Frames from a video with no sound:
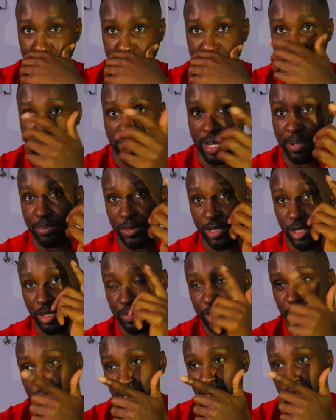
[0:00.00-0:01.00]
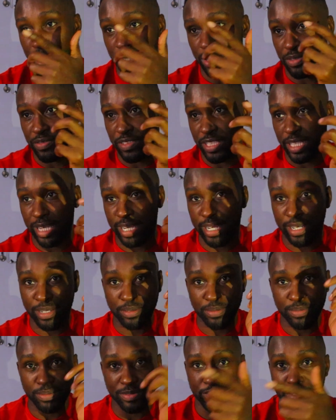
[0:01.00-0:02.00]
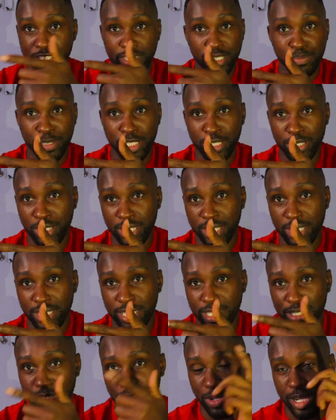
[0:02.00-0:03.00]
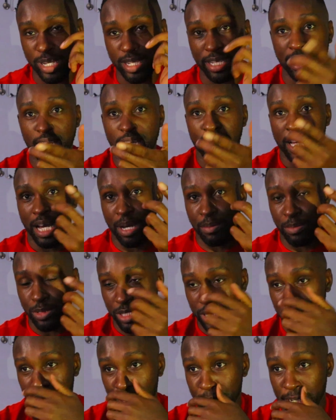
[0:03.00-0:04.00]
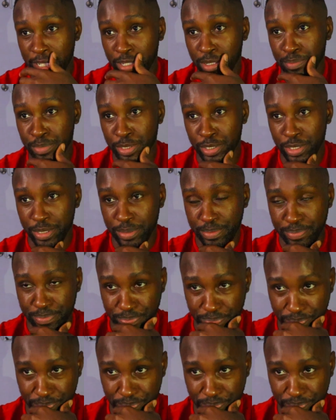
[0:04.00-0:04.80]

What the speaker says: so I'm gonna be looking over there. If you see me looking this way, I'm looking at my computer.